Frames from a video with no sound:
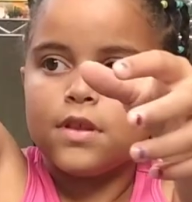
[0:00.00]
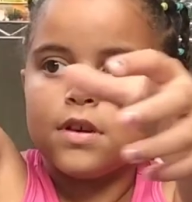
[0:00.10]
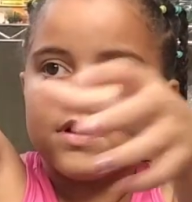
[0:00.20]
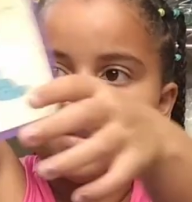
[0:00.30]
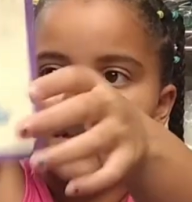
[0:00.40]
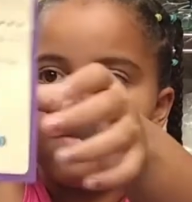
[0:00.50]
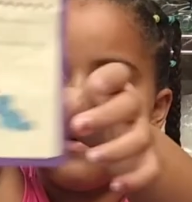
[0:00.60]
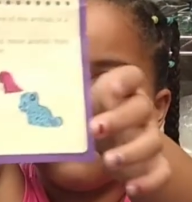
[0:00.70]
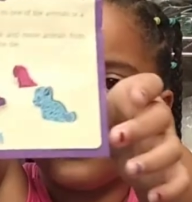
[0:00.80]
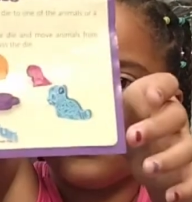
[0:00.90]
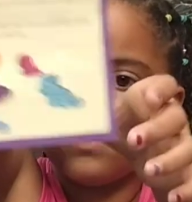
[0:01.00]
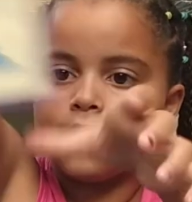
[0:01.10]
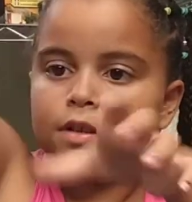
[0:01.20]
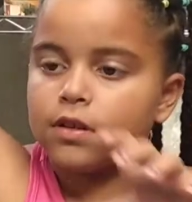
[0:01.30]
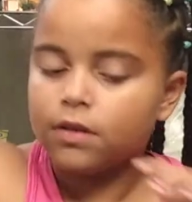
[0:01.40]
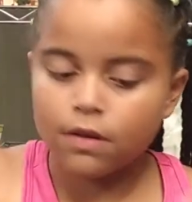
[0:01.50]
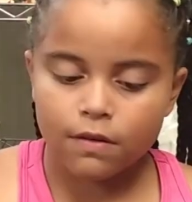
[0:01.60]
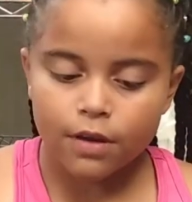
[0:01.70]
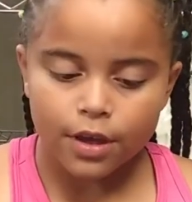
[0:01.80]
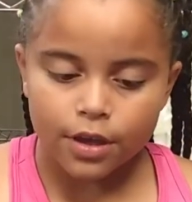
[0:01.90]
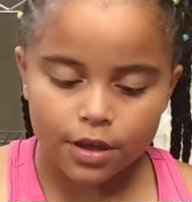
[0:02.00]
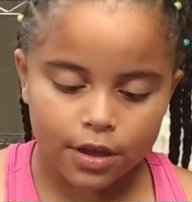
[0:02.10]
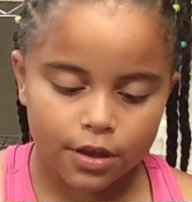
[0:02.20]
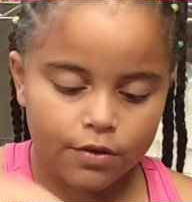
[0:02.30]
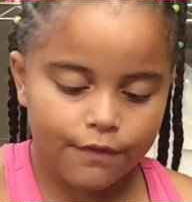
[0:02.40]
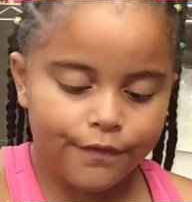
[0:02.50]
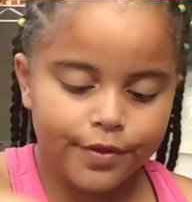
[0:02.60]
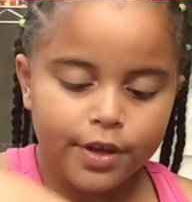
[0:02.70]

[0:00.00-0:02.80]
There are some instructions over here.